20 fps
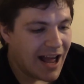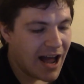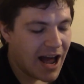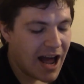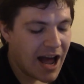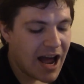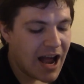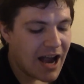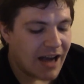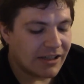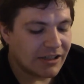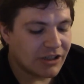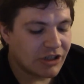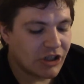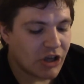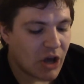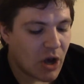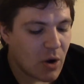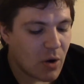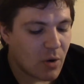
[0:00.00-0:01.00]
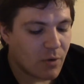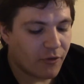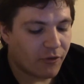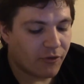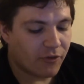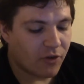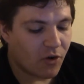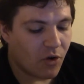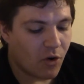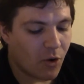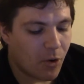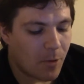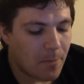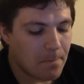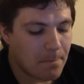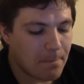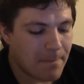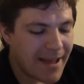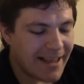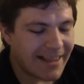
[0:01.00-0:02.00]
I'd go for
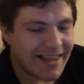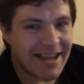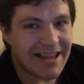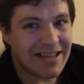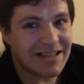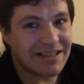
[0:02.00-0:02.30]
melee